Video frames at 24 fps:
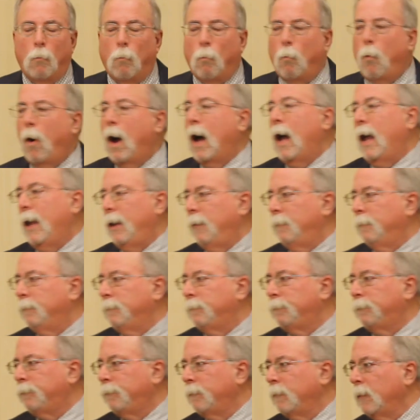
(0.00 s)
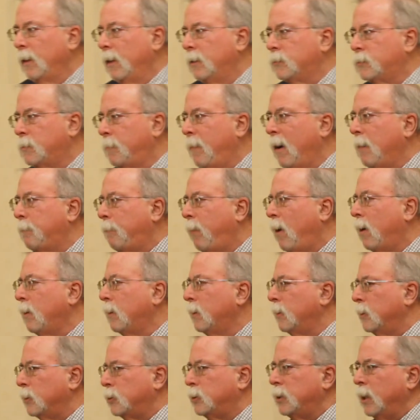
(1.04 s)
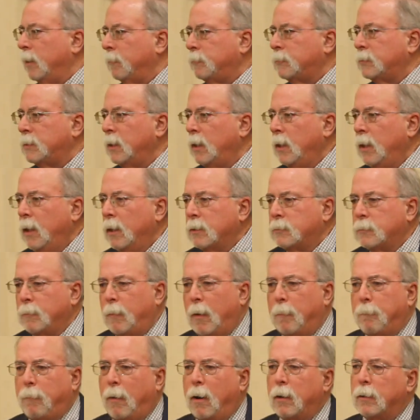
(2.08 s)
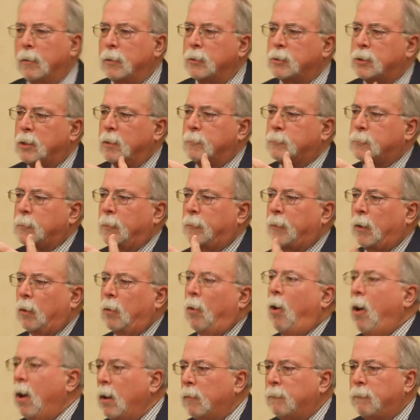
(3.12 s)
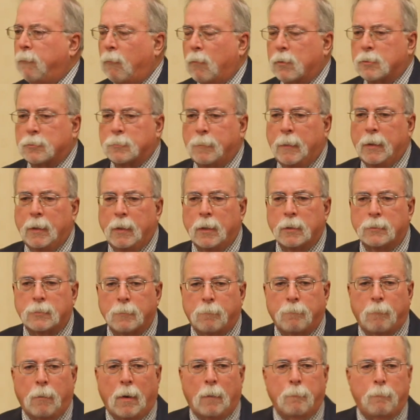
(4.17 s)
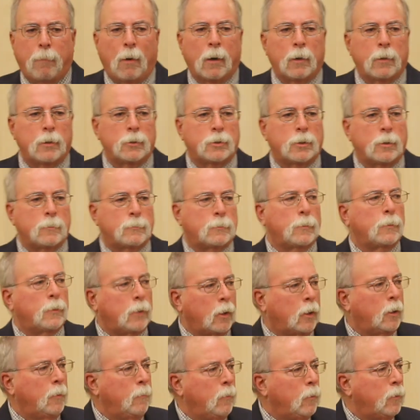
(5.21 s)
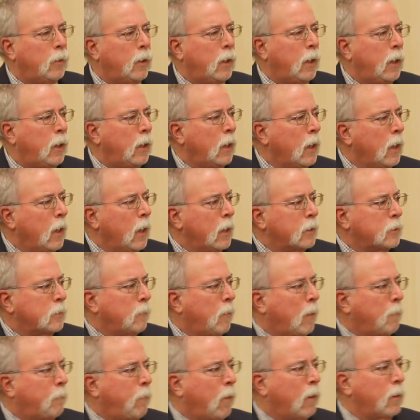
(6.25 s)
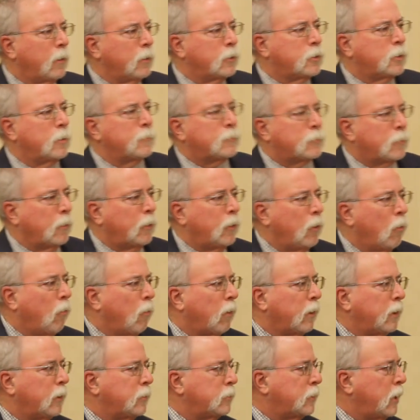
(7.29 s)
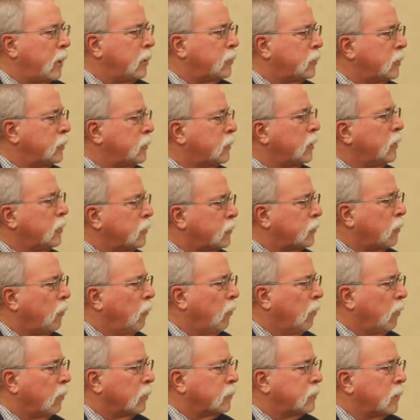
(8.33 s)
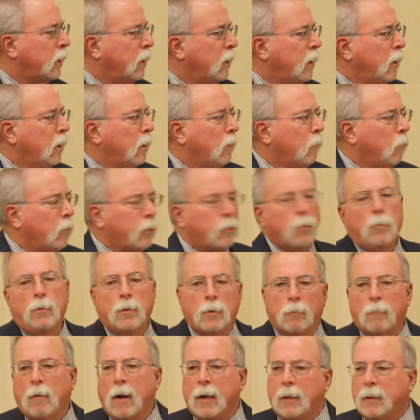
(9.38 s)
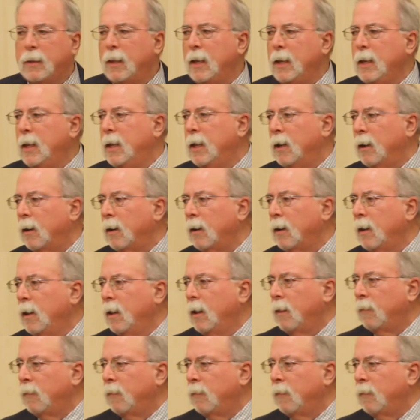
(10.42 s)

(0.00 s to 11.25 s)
Why? It's about partnerships. It's about partnerships with our law enforcement. It's about partnerships with the community. It's about partnerships with the organizations and the schools. We're doing the right thing here.